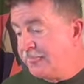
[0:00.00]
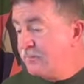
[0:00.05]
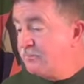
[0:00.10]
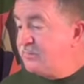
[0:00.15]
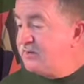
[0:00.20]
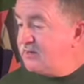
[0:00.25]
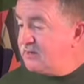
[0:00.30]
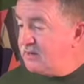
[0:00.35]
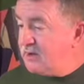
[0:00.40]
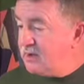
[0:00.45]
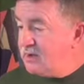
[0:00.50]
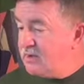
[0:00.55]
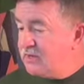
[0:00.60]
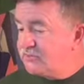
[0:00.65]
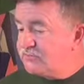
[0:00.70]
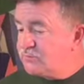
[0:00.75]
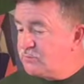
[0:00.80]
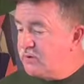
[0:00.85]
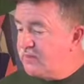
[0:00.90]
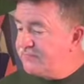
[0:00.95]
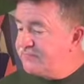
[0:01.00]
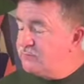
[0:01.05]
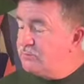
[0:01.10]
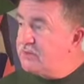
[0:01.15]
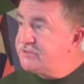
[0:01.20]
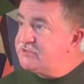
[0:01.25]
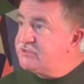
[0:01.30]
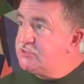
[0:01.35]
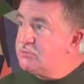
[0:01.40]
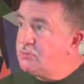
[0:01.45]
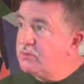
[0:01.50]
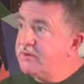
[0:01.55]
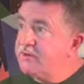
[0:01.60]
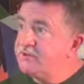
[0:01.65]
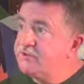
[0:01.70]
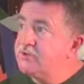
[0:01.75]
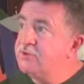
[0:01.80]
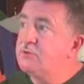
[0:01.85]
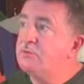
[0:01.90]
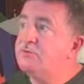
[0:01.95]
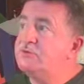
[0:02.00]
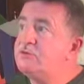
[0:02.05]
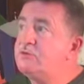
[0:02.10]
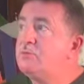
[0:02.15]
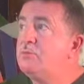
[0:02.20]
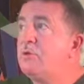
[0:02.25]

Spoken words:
Because what you want to do is you